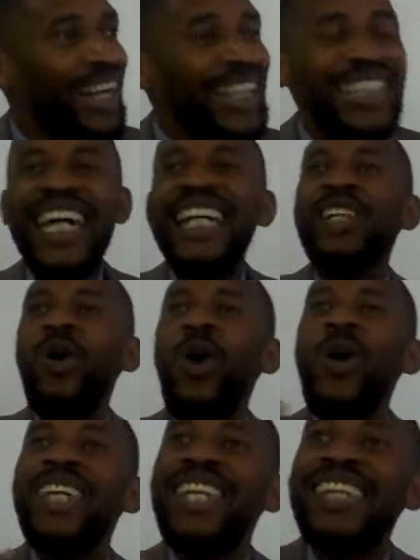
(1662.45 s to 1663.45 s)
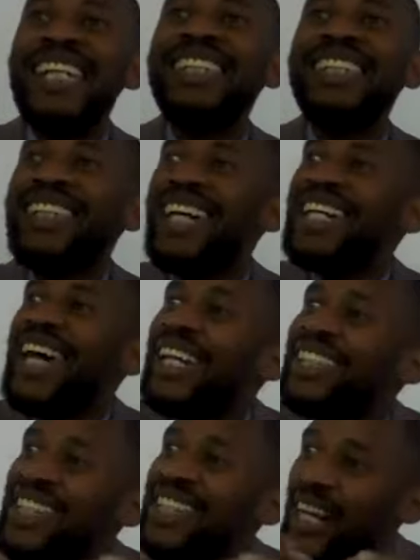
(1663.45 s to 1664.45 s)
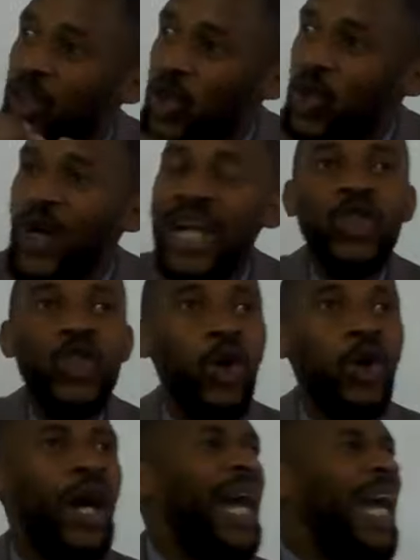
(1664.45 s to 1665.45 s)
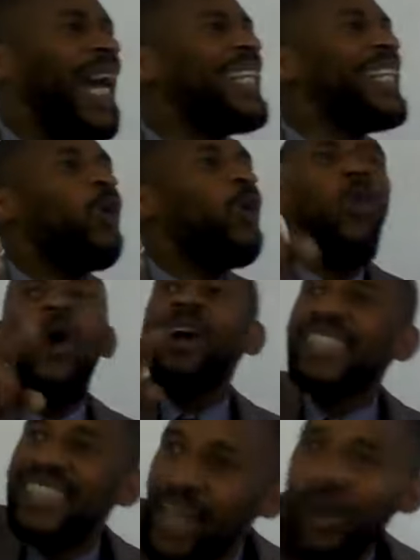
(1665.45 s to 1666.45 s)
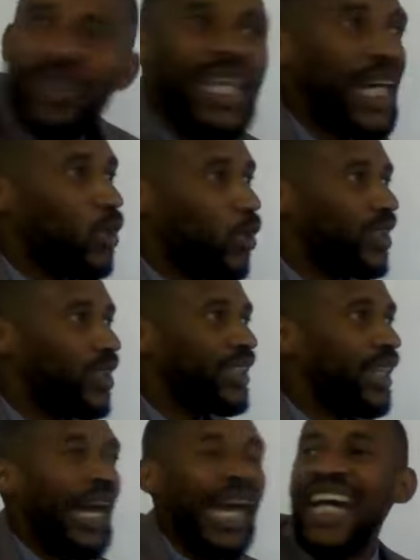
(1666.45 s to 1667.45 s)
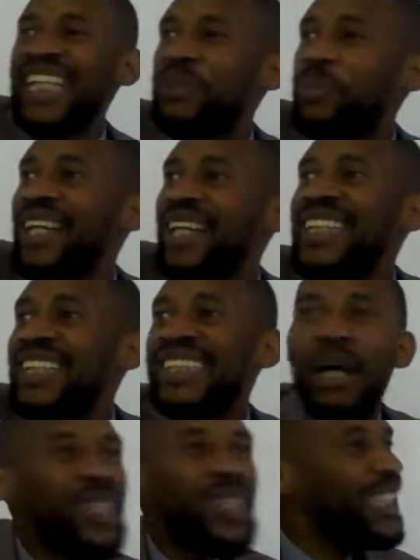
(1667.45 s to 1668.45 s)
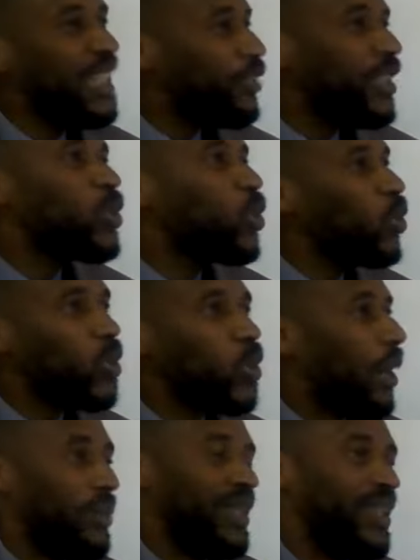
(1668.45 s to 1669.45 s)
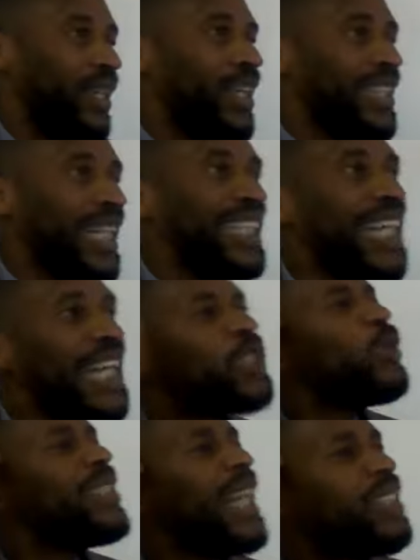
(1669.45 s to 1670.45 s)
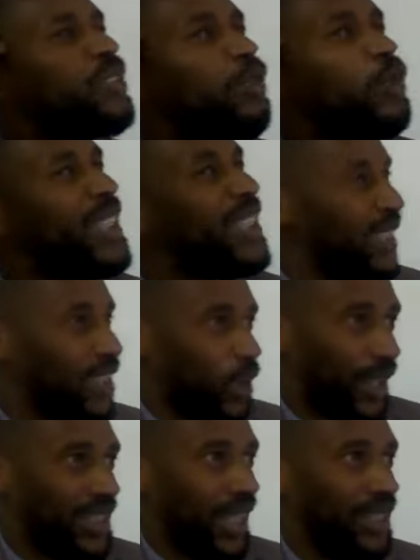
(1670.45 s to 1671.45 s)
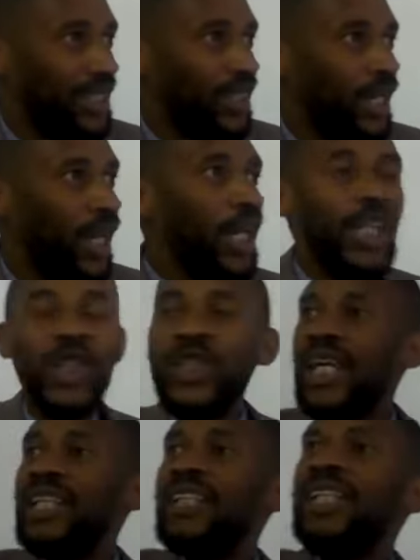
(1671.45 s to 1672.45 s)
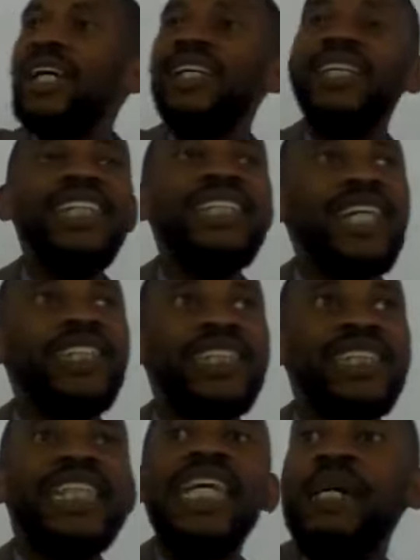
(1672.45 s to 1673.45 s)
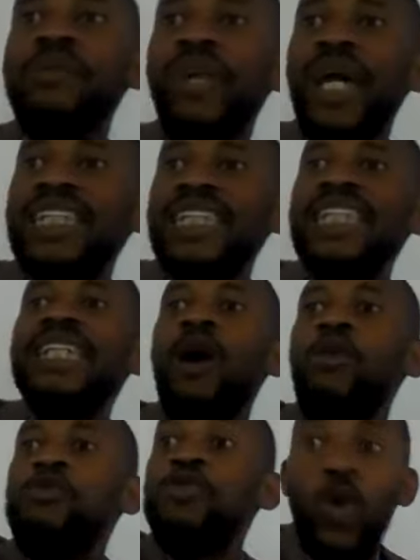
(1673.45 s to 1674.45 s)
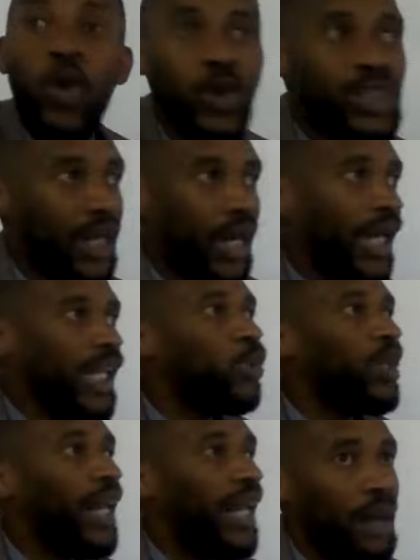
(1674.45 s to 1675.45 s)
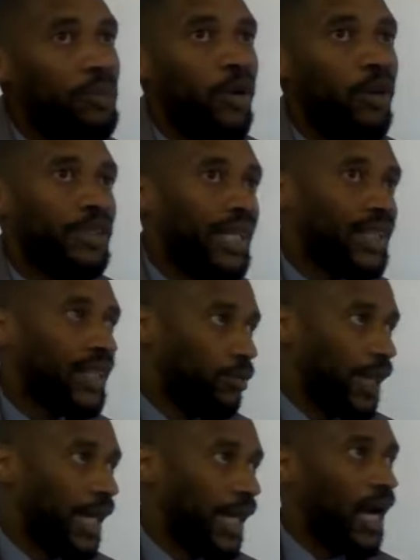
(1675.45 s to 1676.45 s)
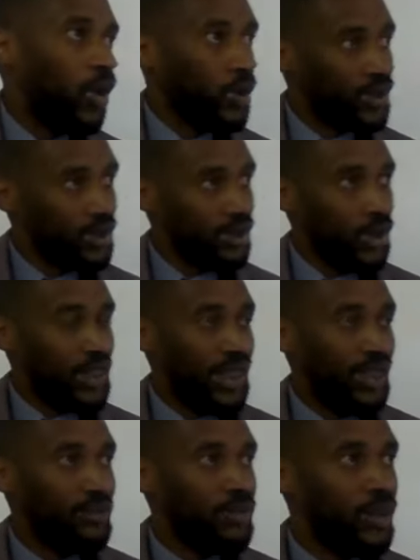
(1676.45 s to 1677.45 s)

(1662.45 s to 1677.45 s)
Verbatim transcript: She has all the things that can attract you and draw you. And he walks down that road expecting something different to, to happen. Says that's, that's foolishness, you understand? He's, and, and then he says, see him as he now falls into the lap of that, of that harlot, you see?